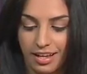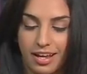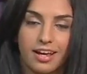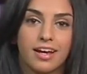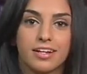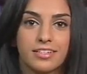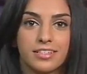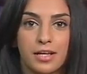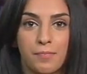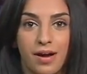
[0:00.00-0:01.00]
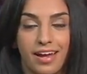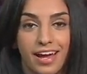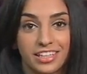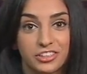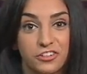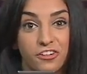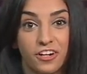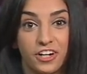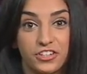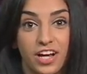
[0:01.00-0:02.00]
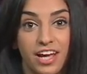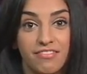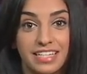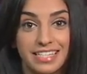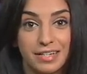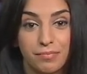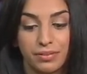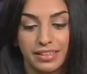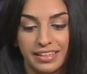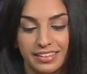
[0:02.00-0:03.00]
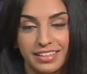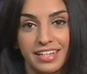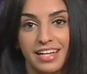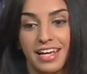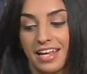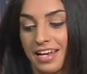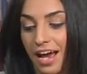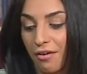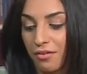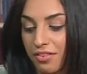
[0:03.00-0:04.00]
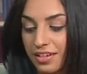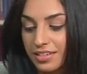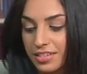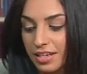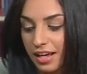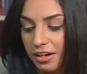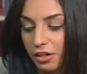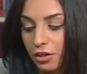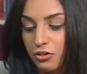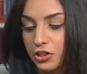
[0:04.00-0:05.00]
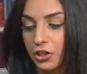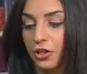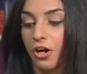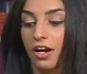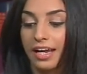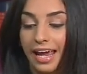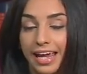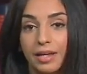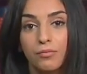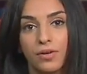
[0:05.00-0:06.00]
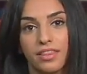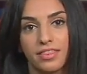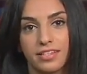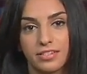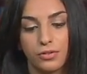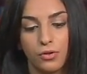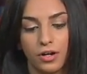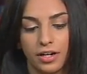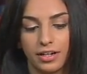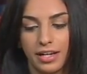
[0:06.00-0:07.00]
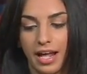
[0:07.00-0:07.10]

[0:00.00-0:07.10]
and my external hard drive is complete. Now, this enclosure came with this cord. It